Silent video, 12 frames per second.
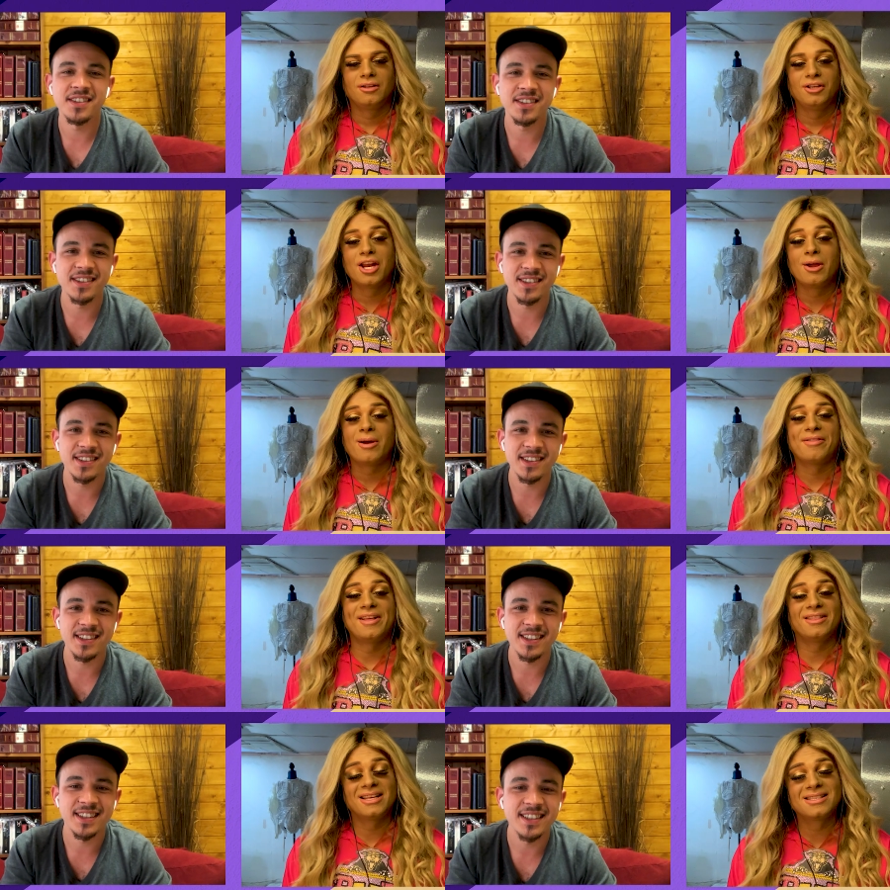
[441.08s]
Speaker 1: You know, I
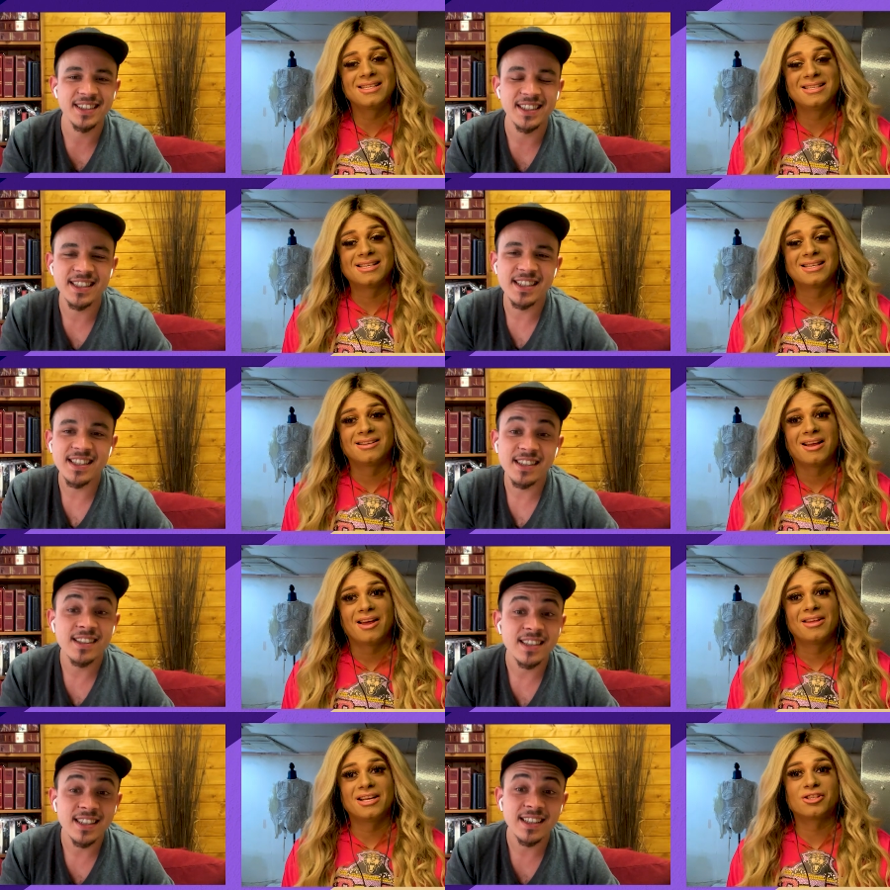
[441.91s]
think this
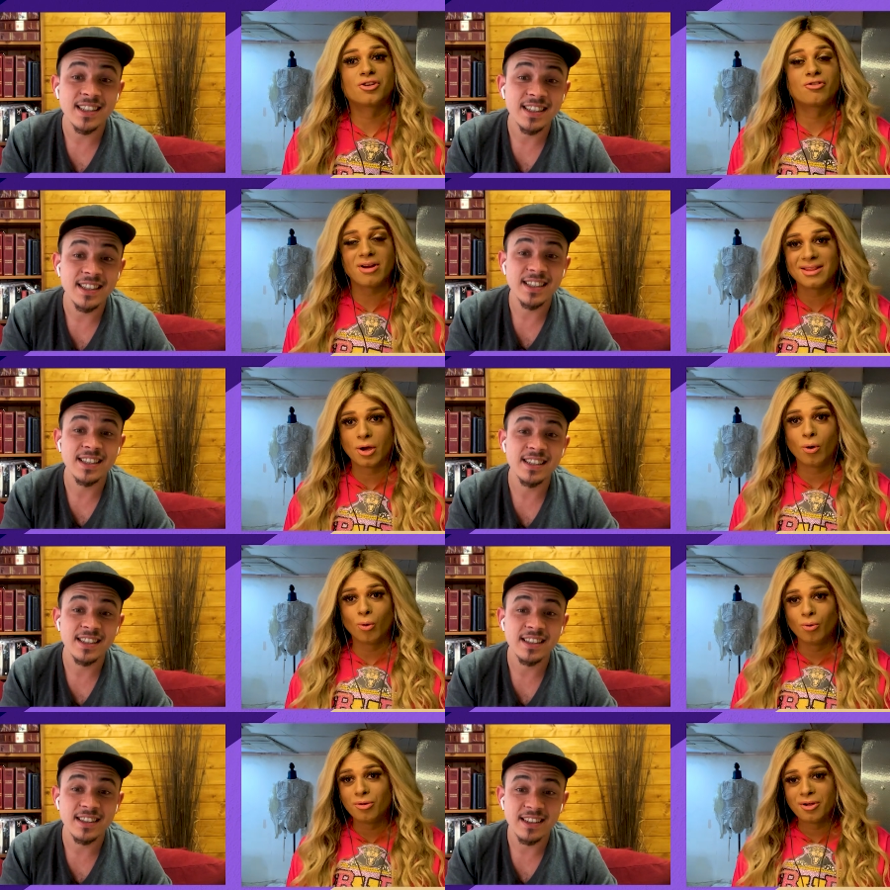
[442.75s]
season, I think it's great that
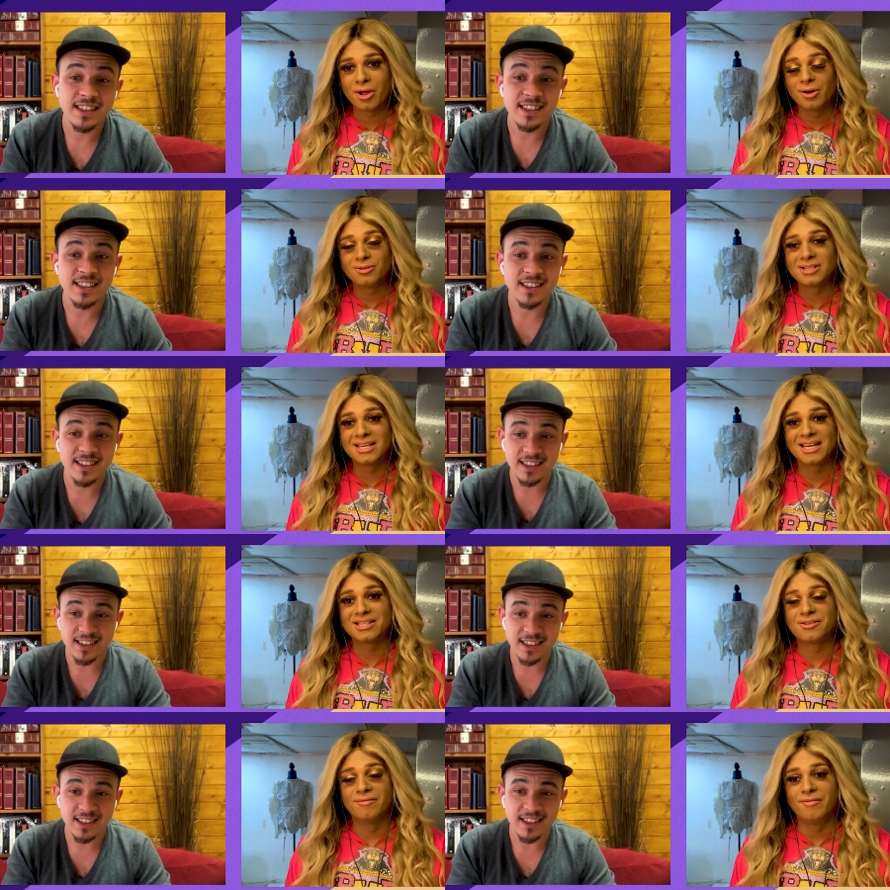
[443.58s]
all the girls are going
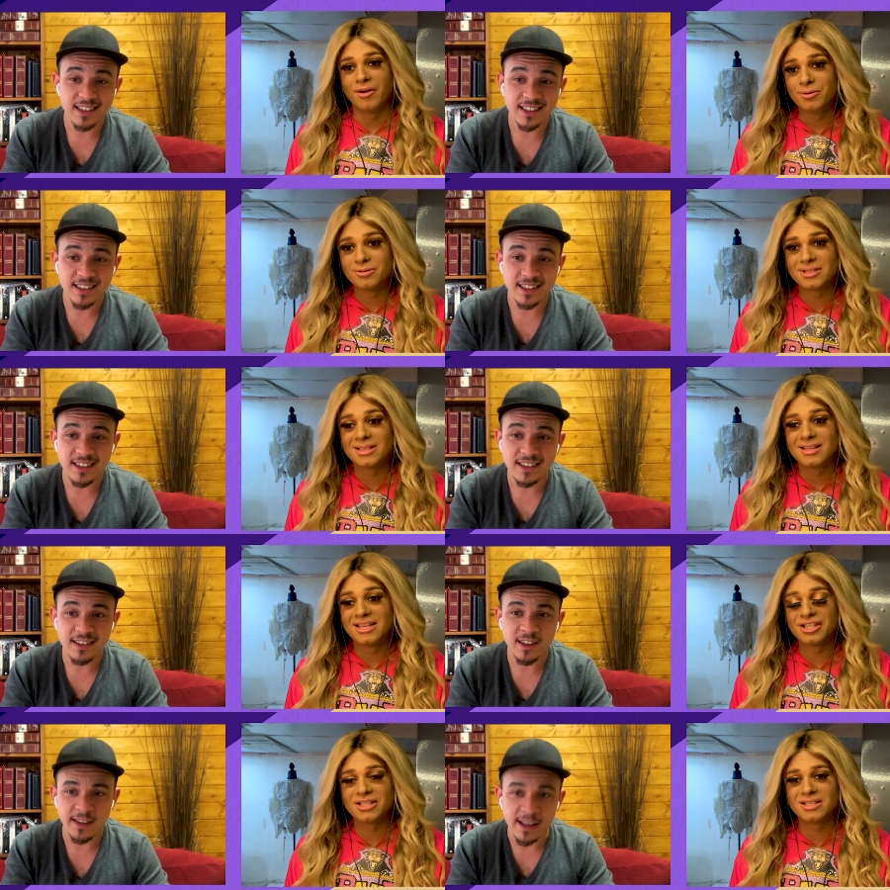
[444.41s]
to get to vote
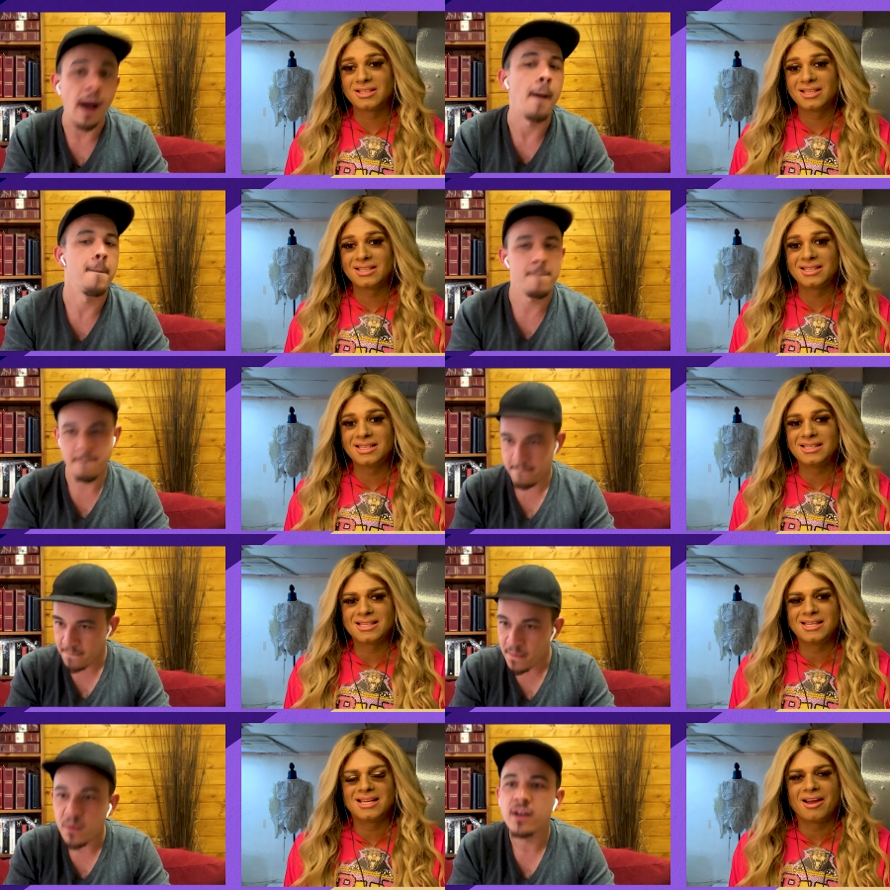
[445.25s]
this yeah. this
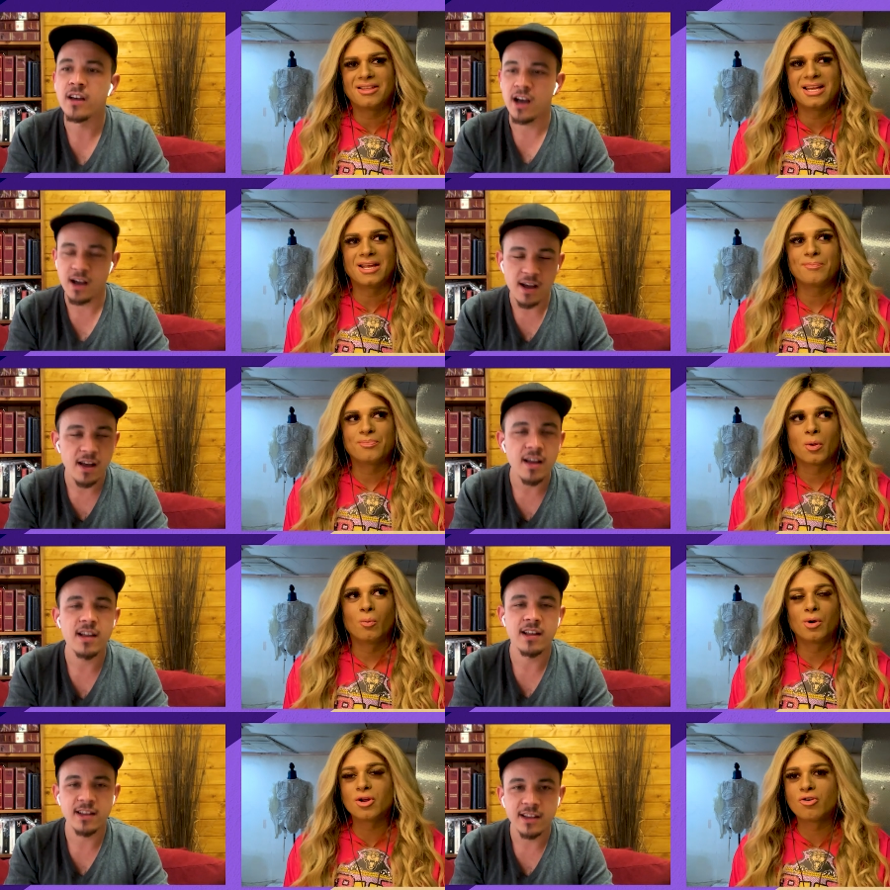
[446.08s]
season. I think
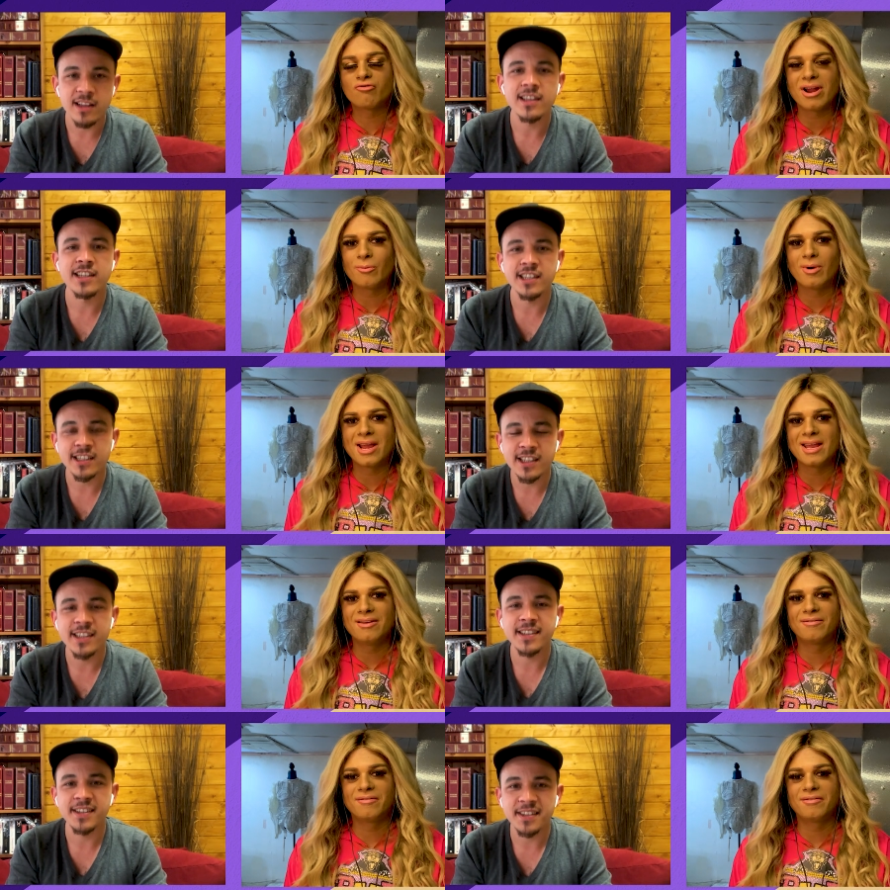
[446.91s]
what a great
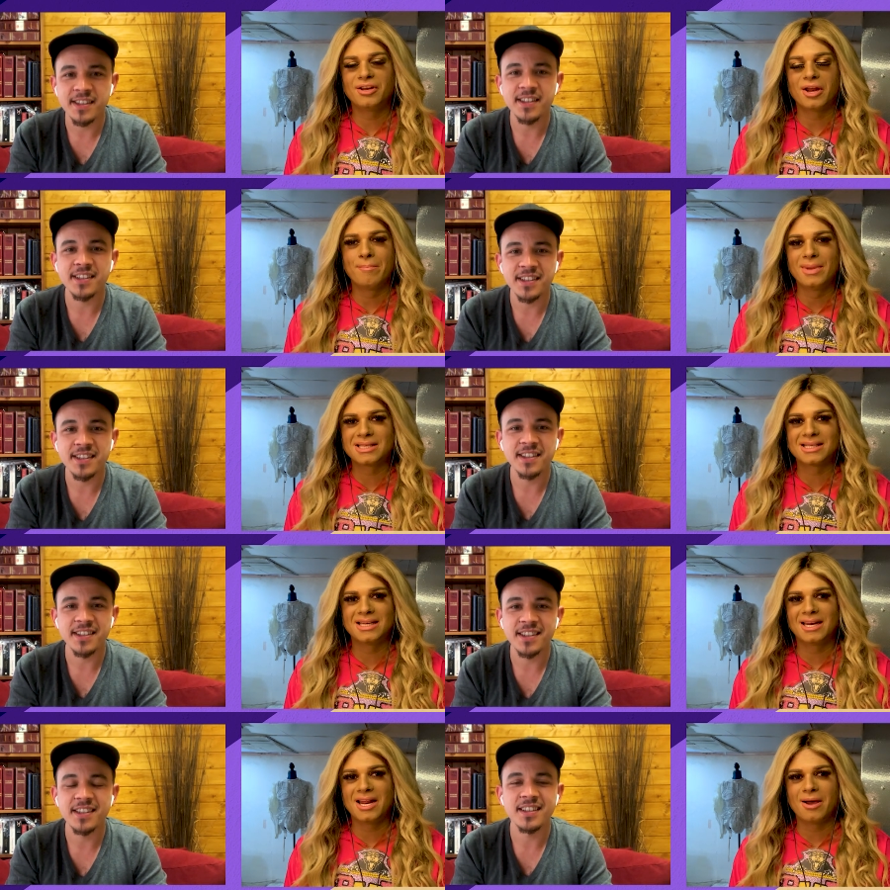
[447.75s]
way of, you know,
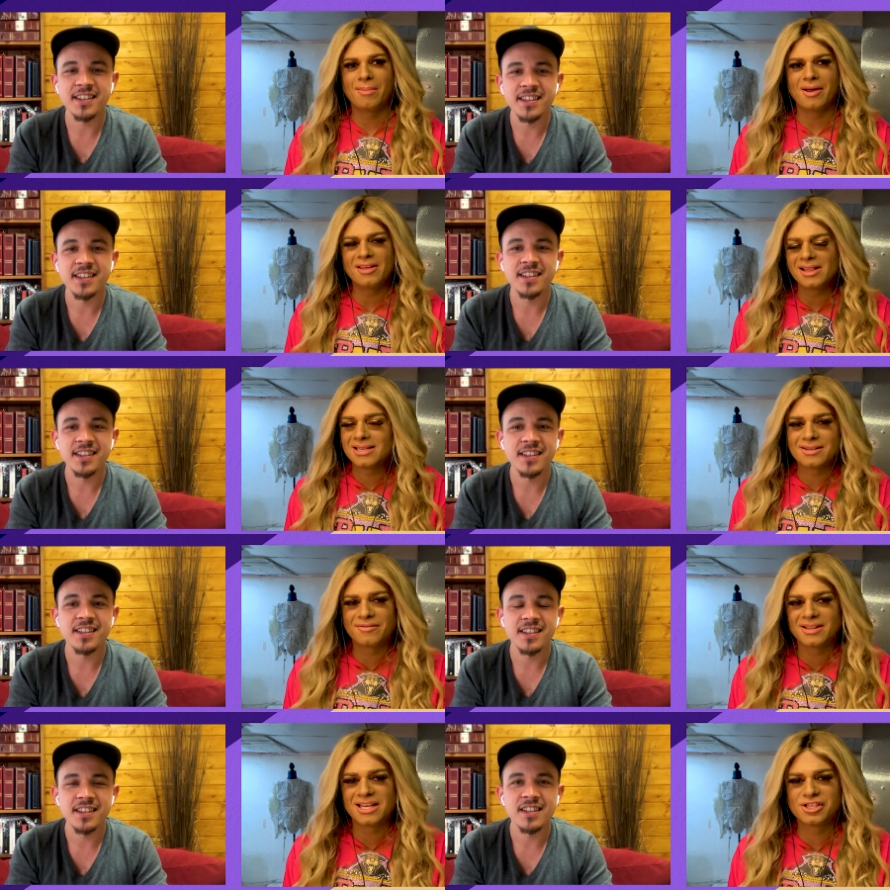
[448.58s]
mixing it up. I think that's
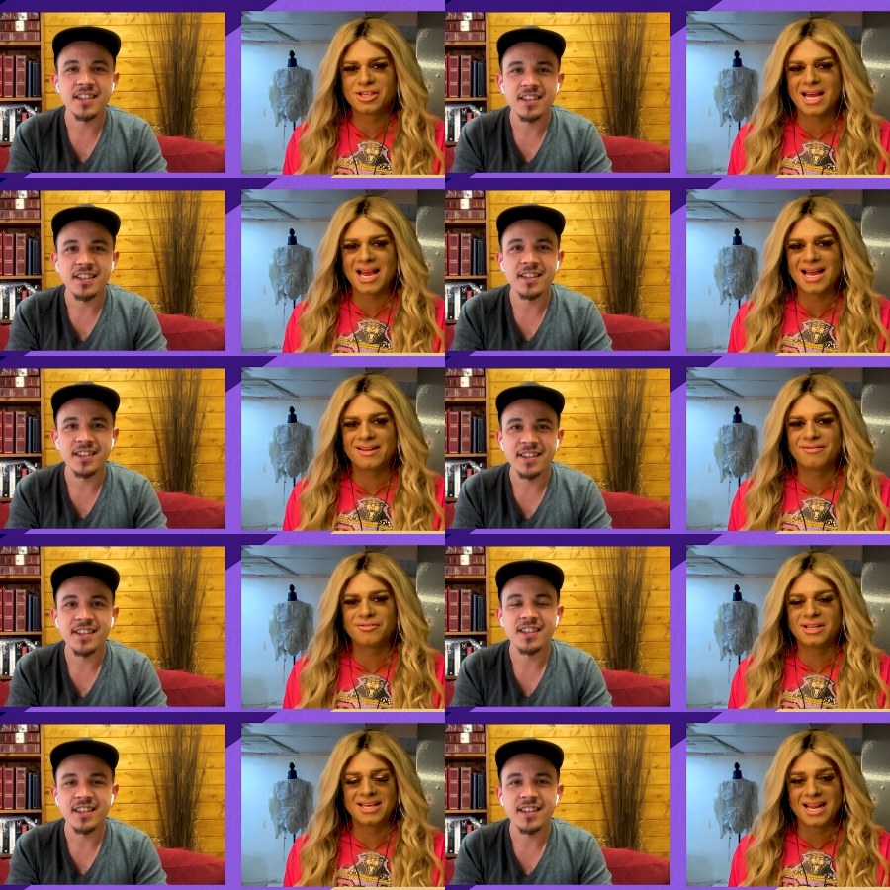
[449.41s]
something they should
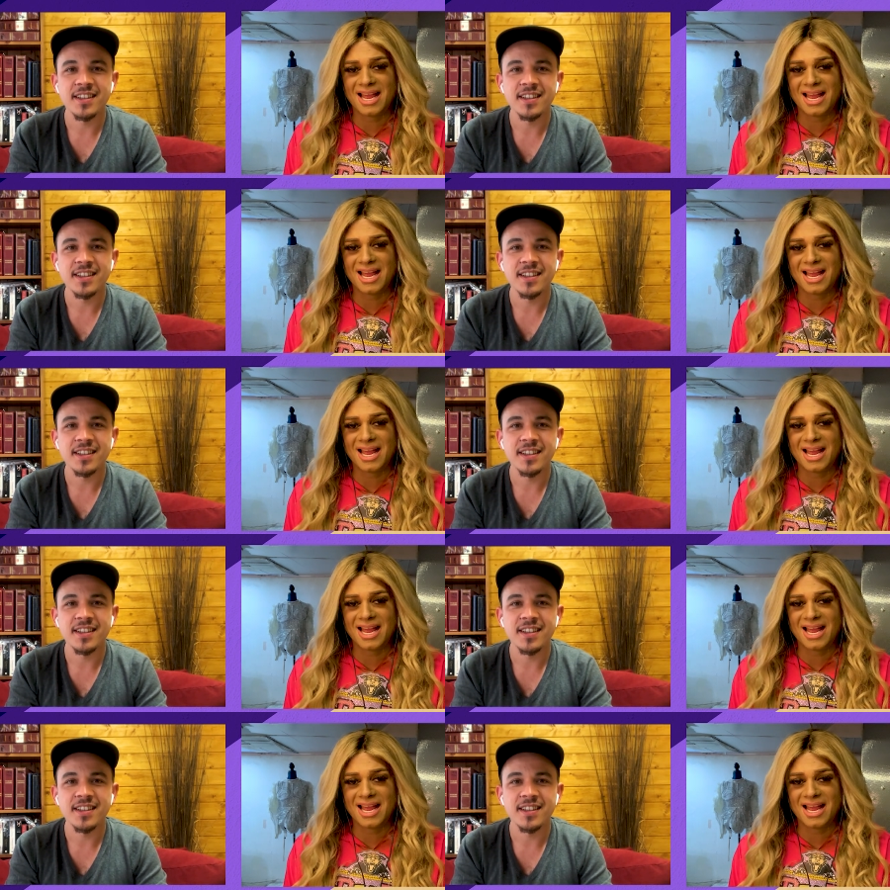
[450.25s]
have in,